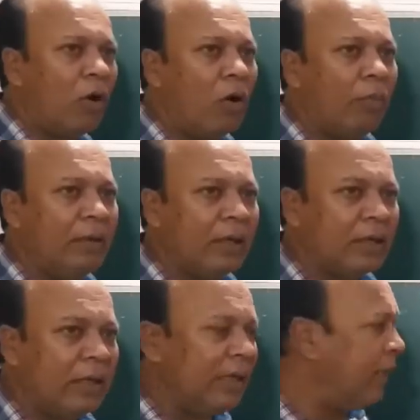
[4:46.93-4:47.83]

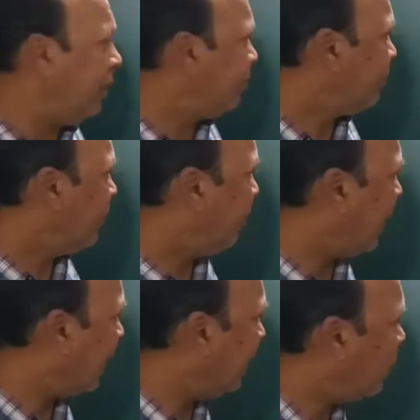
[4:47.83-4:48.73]
Obviously,
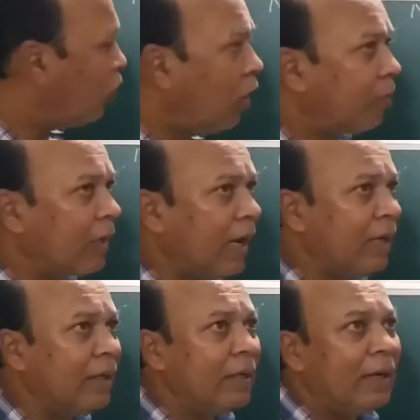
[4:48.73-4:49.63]
magnitude of
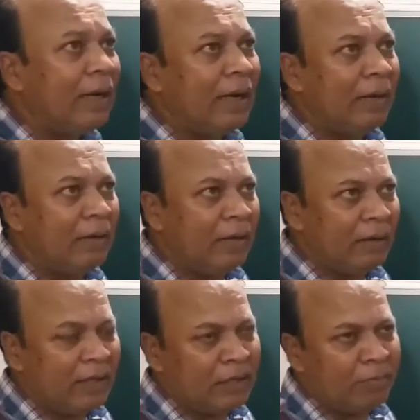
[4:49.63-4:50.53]
charge,
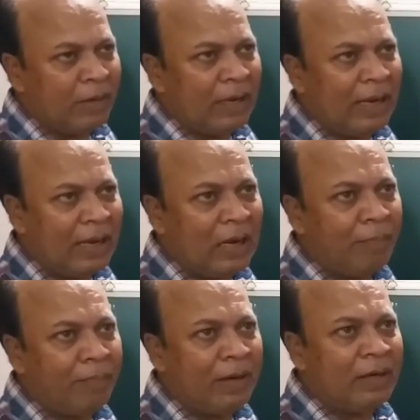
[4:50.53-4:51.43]
this will
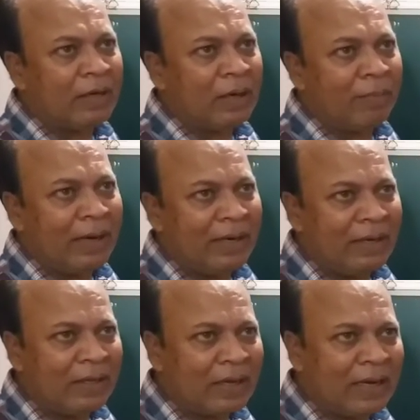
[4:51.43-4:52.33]
help in
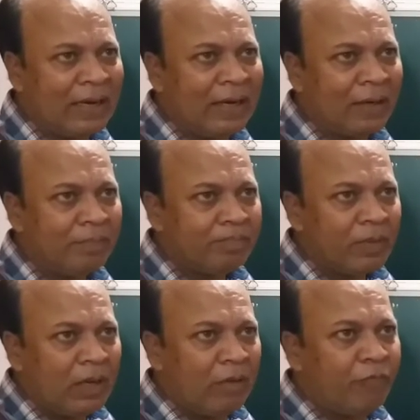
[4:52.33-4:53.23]
determining the current.
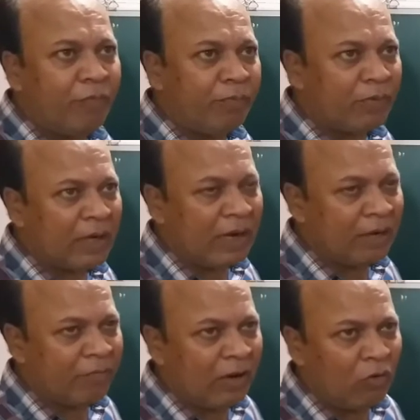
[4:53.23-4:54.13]
If
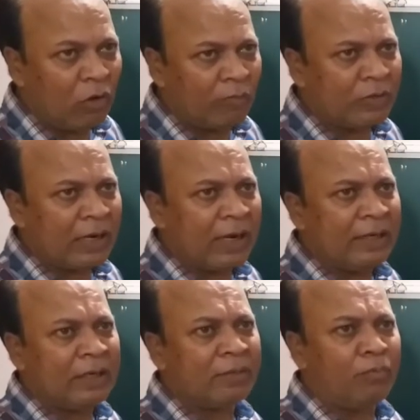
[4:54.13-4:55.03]
charge value of
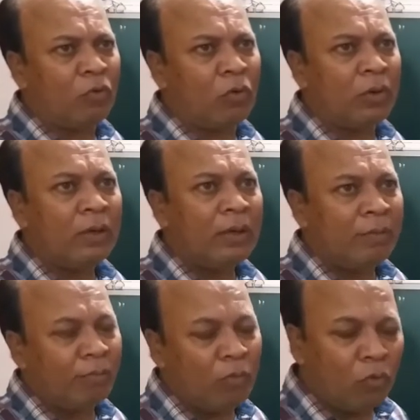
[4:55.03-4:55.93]
charge is
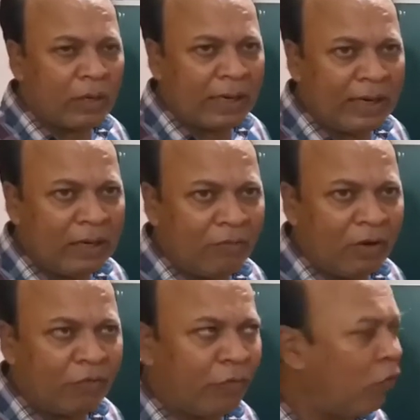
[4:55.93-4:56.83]
more current
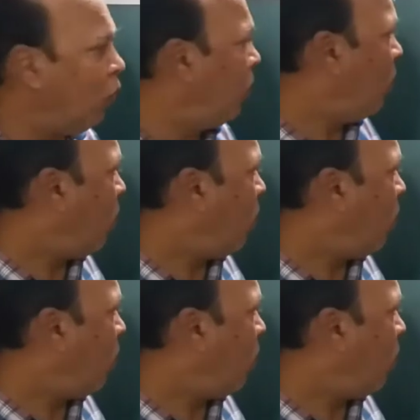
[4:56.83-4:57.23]
will flow.